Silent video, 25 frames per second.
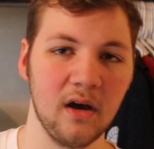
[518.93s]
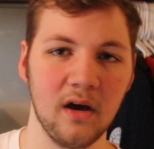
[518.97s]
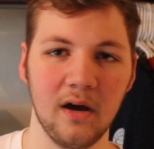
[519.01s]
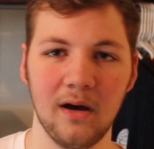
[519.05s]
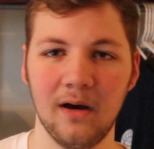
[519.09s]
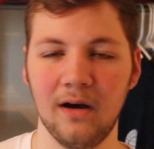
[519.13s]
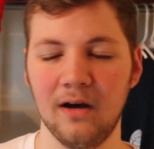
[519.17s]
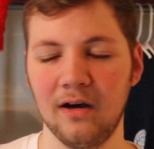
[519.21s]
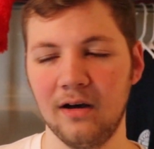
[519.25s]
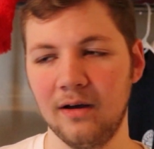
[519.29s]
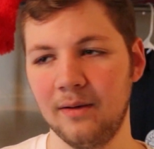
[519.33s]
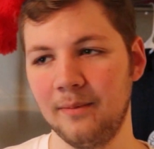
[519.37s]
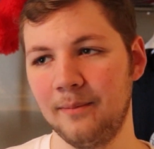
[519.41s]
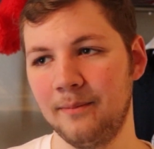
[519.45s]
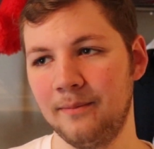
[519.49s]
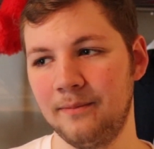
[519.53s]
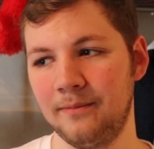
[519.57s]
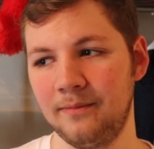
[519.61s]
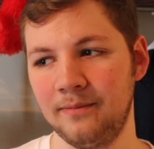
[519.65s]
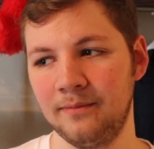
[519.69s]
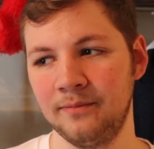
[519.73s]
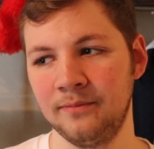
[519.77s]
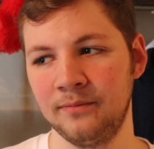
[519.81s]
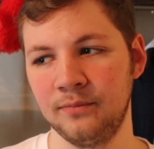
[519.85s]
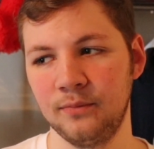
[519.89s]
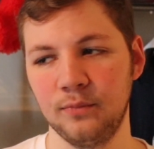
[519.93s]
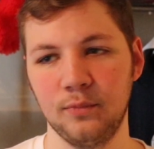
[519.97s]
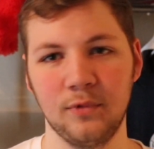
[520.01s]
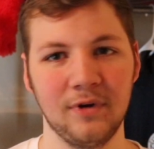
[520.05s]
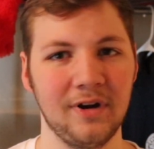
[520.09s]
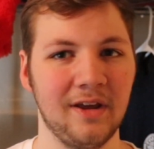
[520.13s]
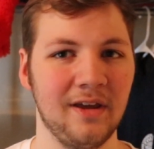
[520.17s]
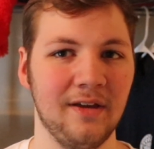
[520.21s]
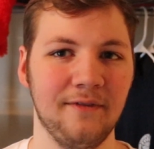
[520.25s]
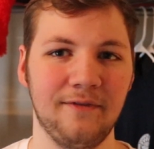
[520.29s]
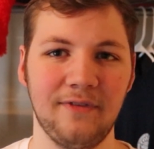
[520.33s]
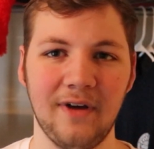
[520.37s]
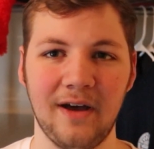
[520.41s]
When
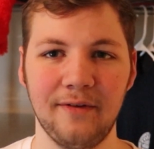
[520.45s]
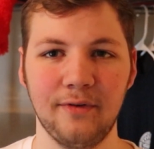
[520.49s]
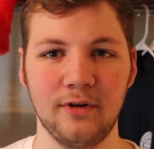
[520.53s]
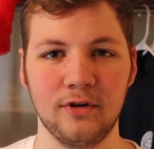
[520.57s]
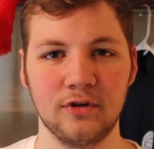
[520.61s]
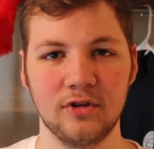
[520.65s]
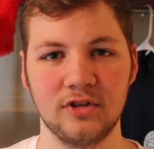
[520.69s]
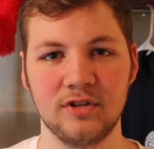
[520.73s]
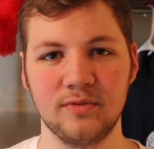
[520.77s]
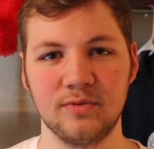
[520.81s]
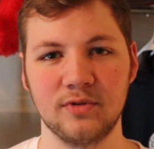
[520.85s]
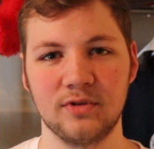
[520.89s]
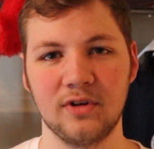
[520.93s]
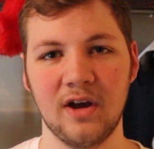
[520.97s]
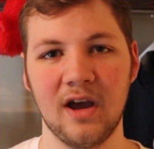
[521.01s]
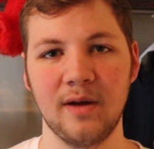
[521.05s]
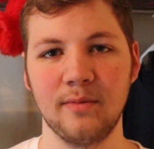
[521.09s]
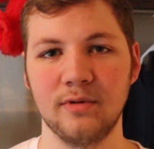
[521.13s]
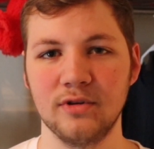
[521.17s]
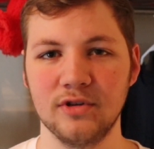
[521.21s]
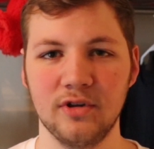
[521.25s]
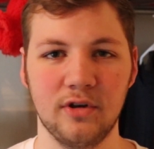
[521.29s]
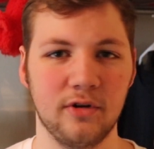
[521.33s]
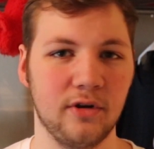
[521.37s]
I hit 500 subscribers,